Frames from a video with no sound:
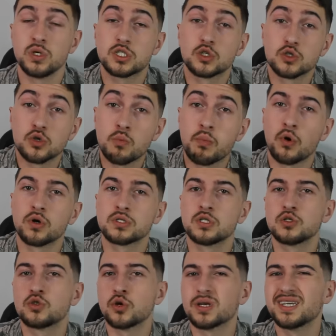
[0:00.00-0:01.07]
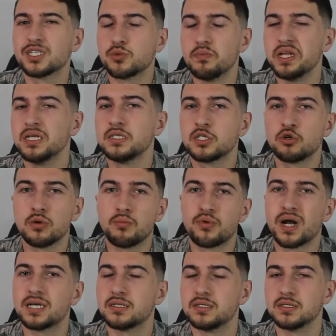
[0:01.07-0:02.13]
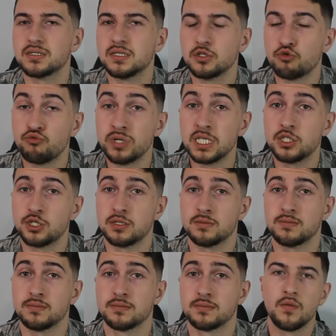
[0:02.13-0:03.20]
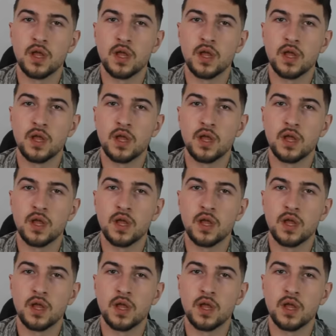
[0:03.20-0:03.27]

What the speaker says: which supported Turkish military presence in the region.